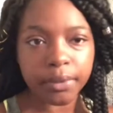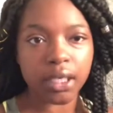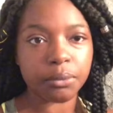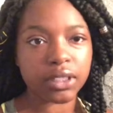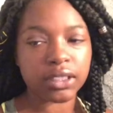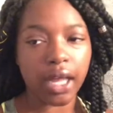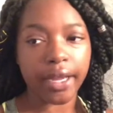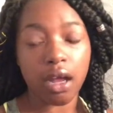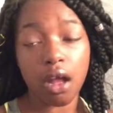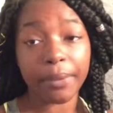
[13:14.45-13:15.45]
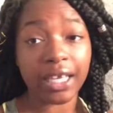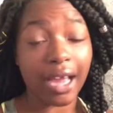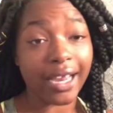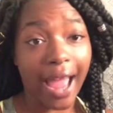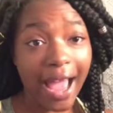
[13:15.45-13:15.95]
And I'm just like, I mean, I
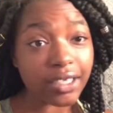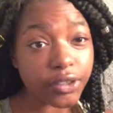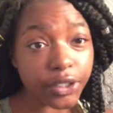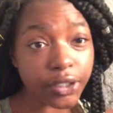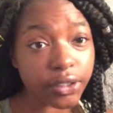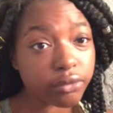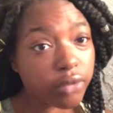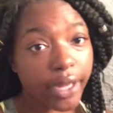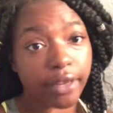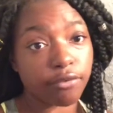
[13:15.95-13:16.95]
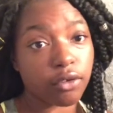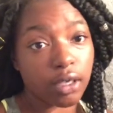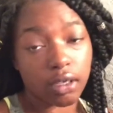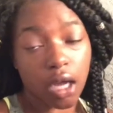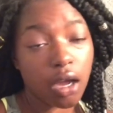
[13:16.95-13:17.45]
can ask her, like, if you
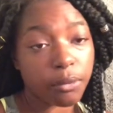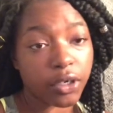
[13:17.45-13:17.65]
could come.